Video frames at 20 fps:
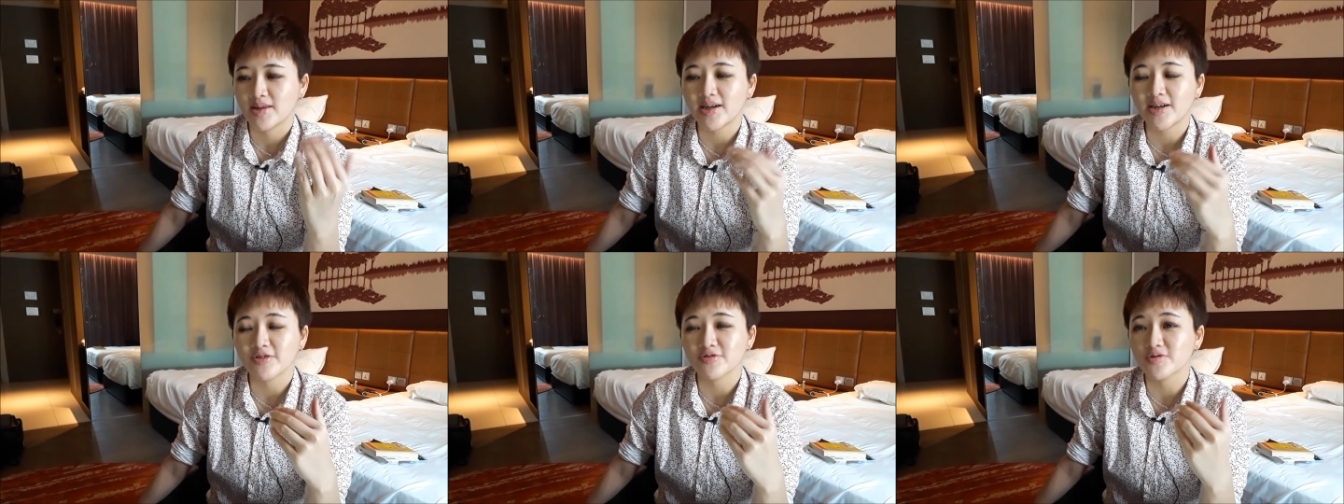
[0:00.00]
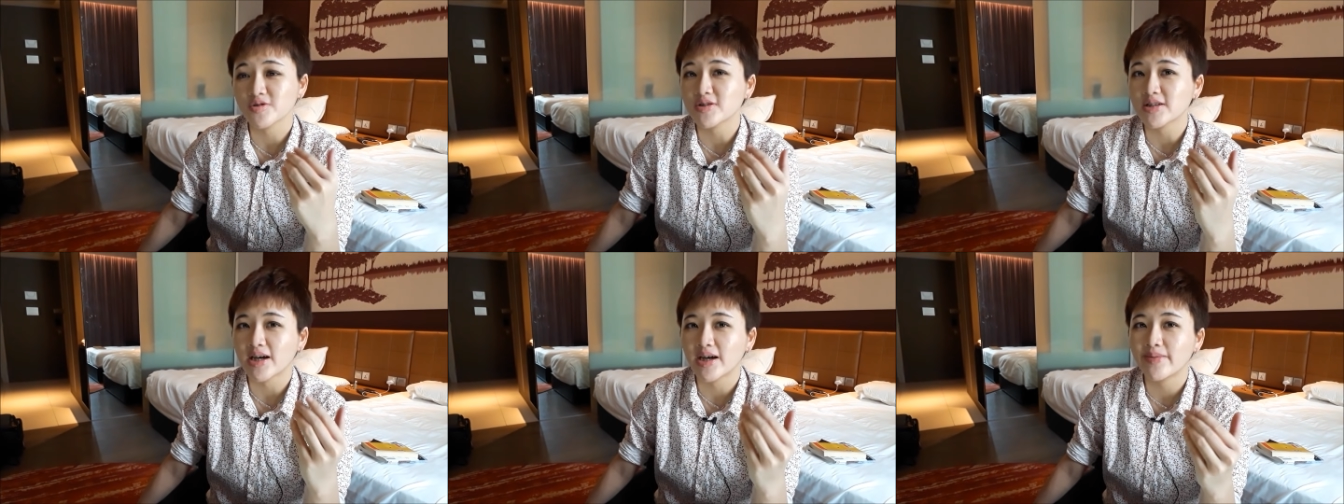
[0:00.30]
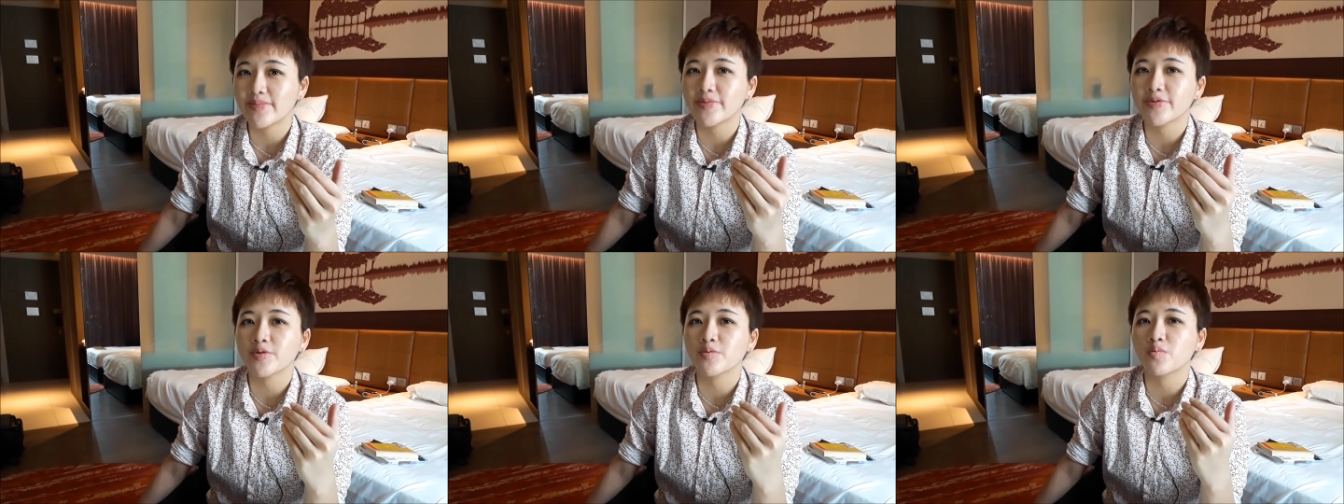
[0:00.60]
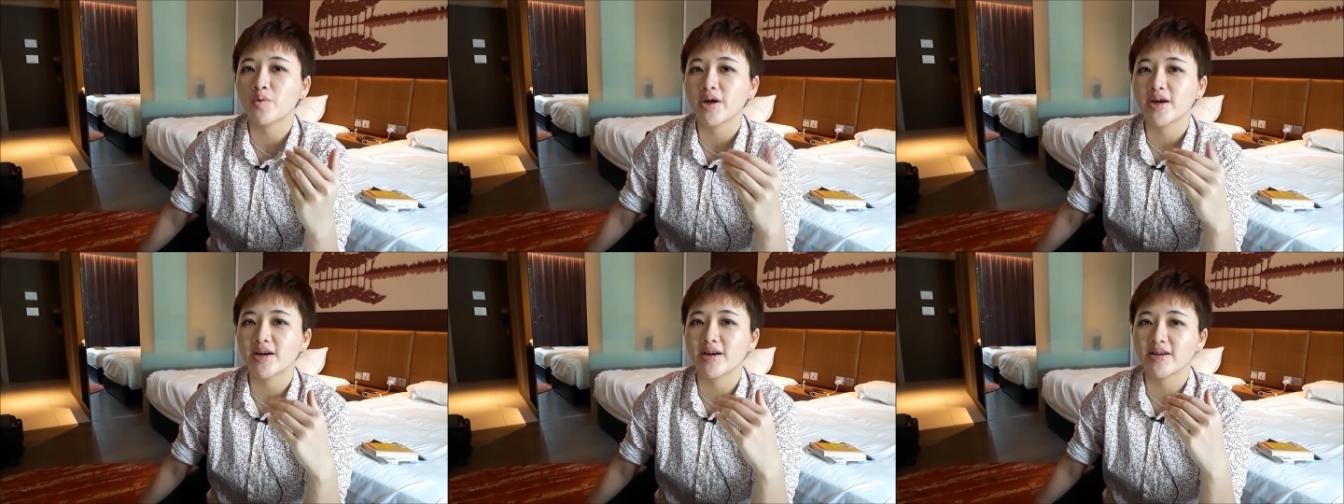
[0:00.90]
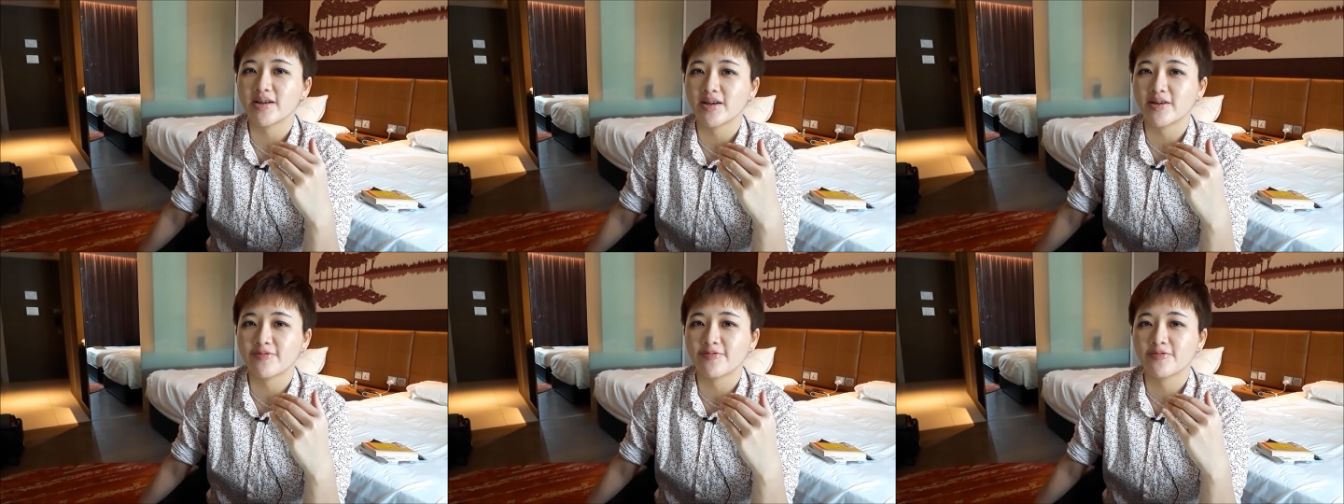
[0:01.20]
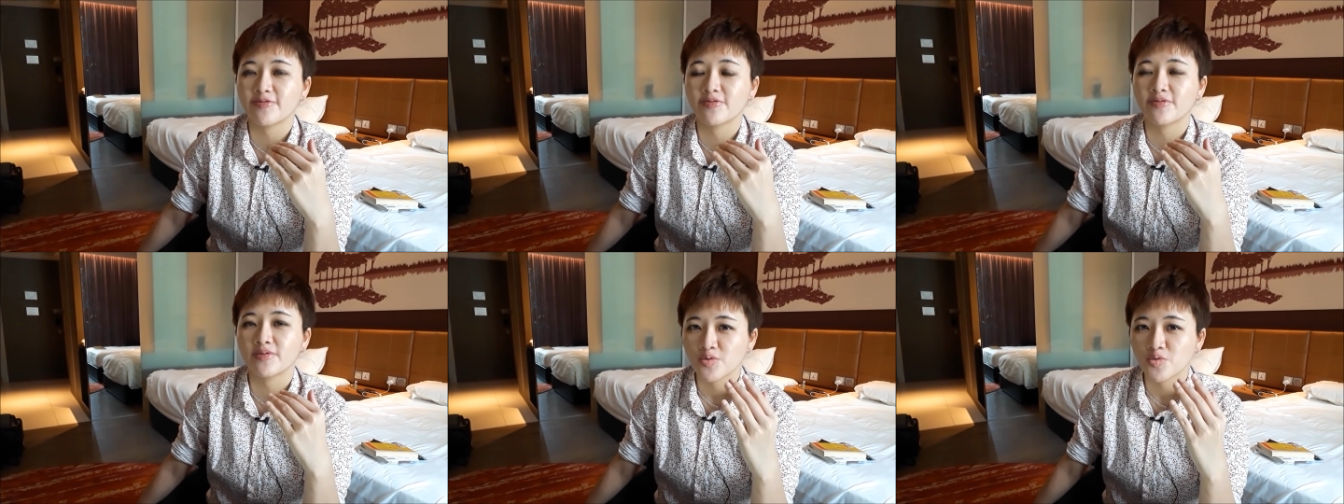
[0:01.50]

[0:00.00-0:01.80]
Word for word: There are also times where I have